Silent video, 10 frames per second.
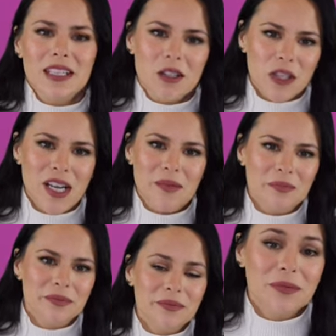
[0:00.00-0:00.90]
and
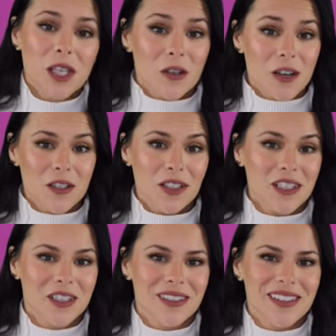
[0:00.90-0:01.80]
shame.
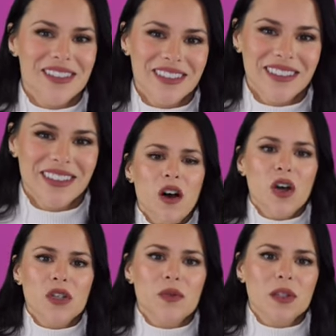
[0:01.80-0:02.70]
Congratulations.
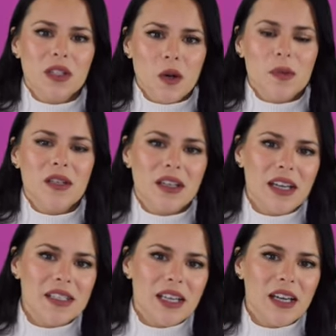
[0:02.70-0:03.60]
Also really hoping that
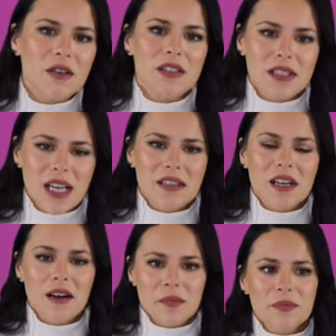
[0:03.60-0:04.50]
guy's account is
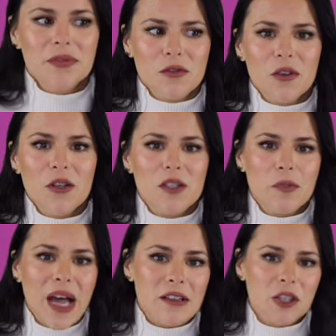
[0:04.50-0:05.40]
satire, for his
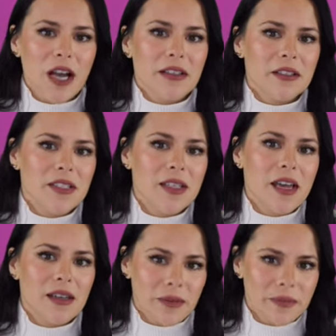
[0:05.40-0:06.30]
Bat-child's sake.